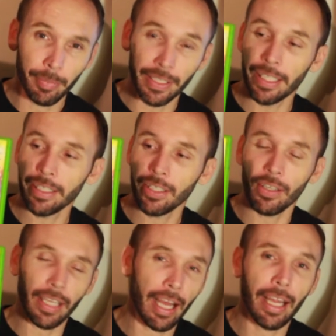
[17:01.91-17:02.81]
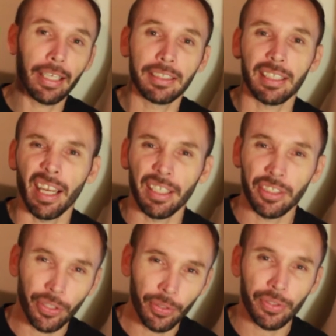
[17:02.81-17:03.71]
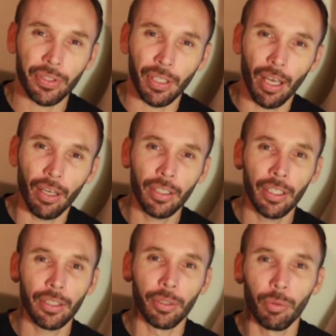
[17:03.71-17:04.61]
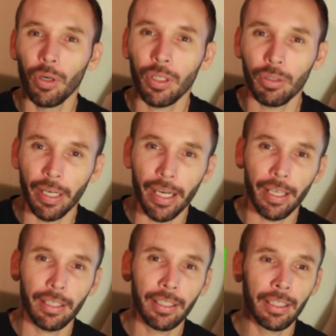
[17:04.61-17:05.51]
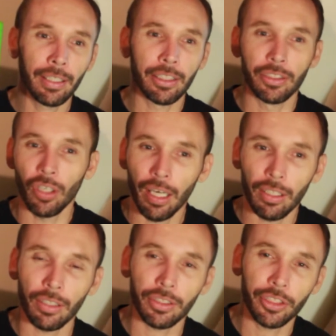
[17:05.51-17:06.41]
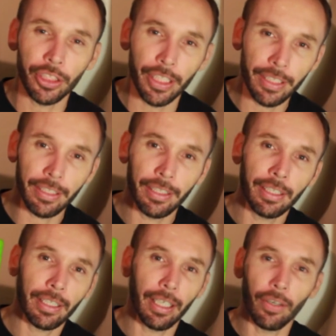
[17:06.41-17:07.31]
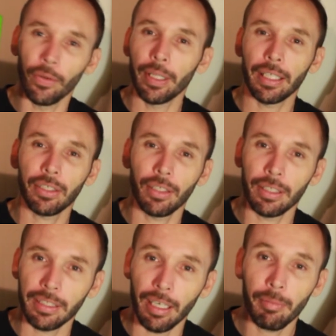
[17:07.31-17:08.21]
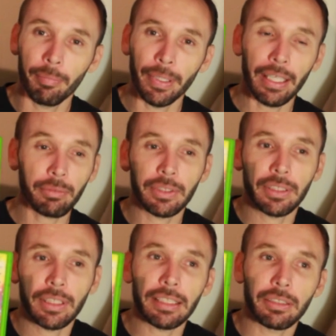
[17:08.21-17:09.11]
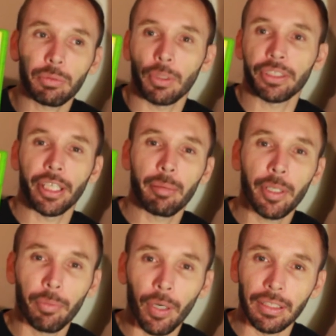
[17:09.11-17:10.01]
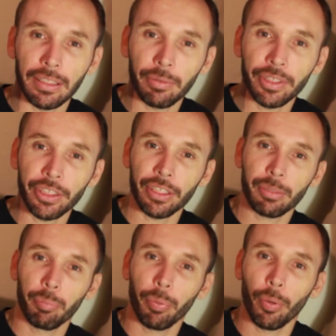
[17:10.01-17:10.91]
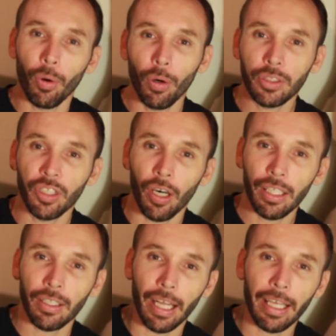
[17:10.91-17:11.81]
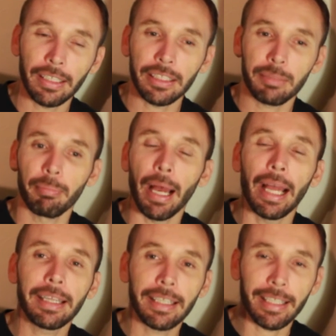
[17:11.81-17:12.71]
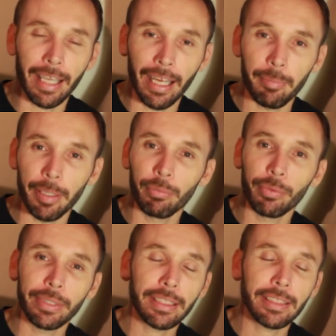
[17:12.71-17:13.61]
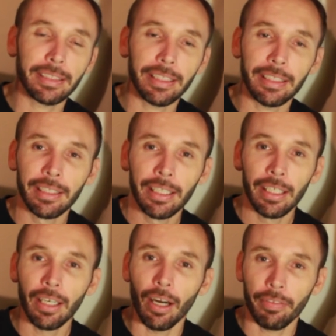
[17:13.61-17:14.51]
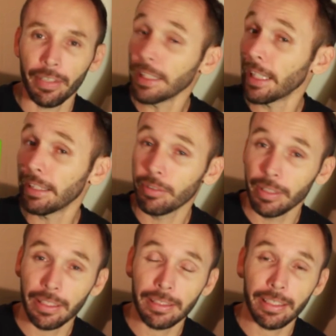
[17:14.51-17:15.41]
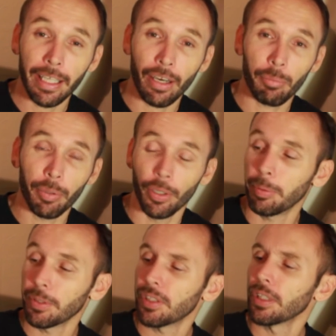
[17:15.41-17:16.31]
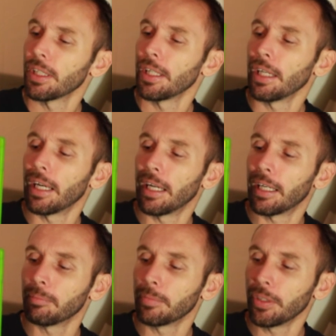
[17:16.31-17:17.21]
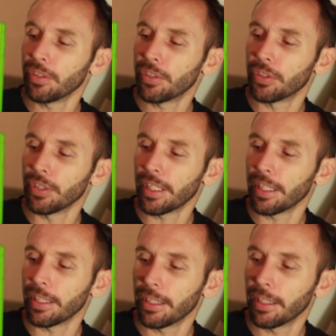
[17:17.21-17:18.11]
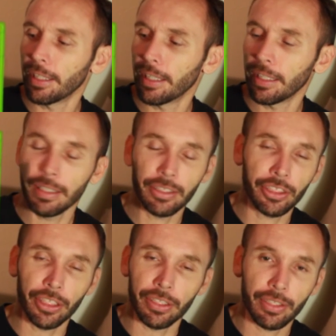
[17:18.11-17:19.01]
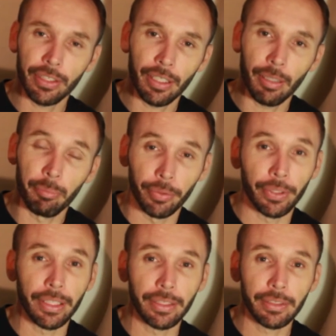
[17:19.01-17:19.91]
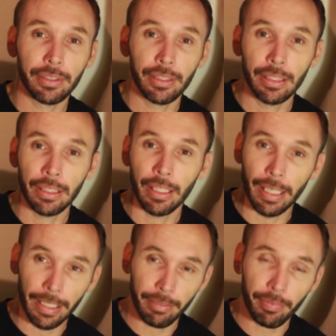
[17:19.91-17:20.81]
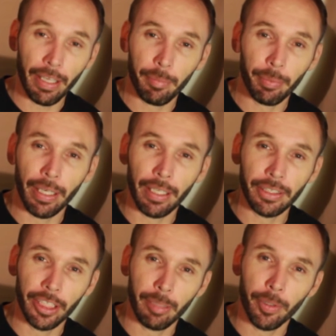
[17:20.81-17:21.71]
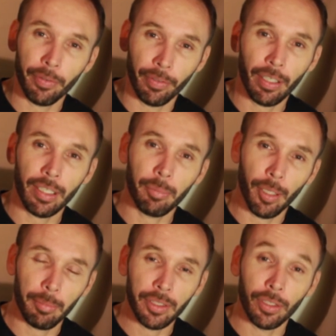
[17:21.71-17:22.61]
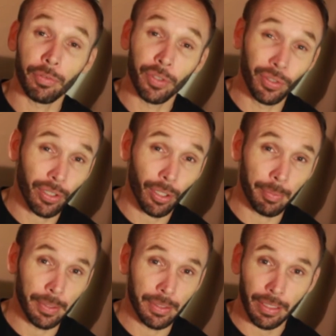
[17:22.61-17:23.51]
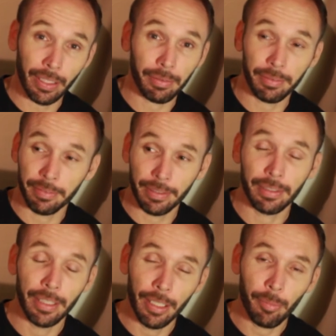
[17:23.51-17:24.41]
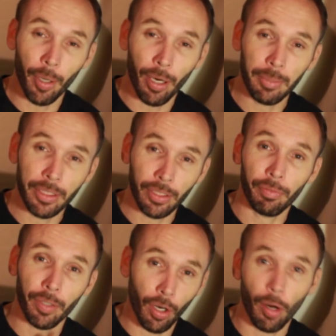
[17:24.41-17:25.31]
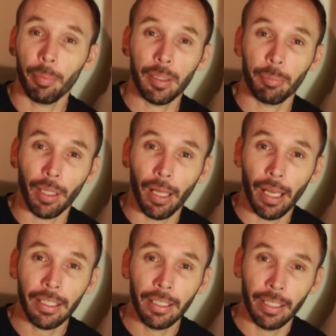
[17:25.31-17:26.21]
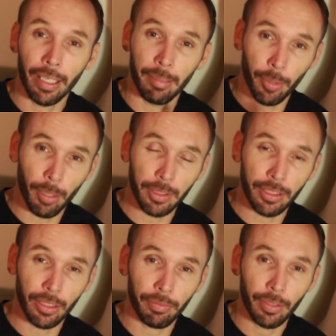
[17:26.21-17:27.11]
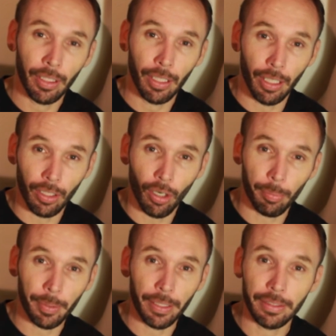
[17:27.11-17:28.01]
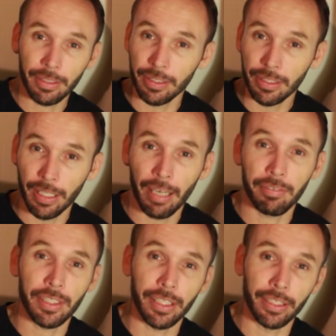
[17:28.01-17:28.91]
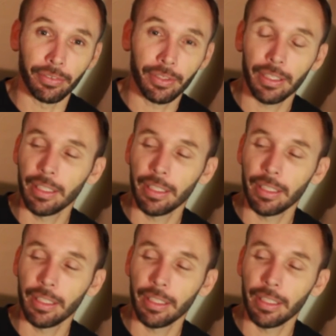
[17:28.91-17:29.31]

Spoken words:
But then you got the haters say it's too slow, you walk around, the dialogue's shit, all that kind of stuff. But that's what Shenmue was. It was just poor dialogue, and it just made the game. It really did. I think they really did that on purpose. Yu Suzuki is just brilliant. And if they ever bring out a Shenmue 3, I'm going to buy myself 2 copies. I'm going to buy myself a copy to play and buy myself a copy just to have sealed.